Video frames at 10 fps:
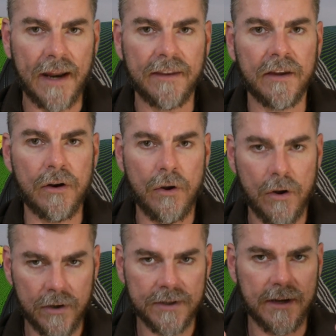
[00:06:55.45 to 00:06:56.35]
and the
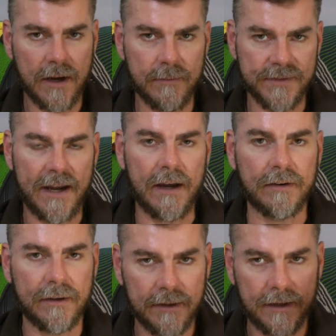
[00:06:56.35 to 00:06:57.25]
nerd comes
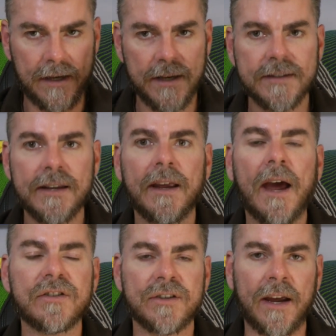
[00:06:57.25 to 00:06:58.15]
out his
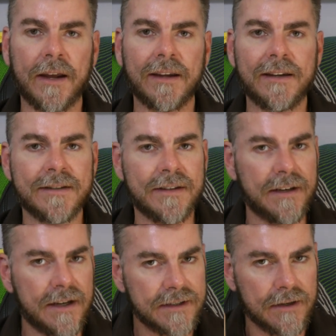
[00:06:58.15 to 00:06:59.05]
hashtag is
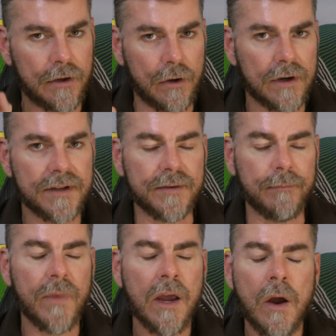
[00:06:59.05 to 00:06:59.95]
knit
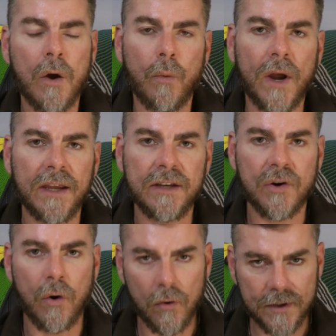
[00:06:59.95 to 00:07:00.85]
nerdism, where he
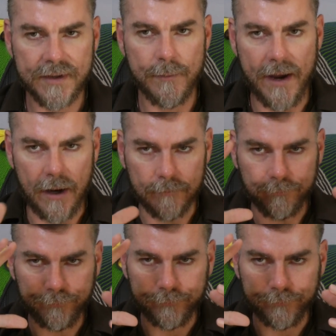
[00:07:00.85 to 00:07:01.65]
talks about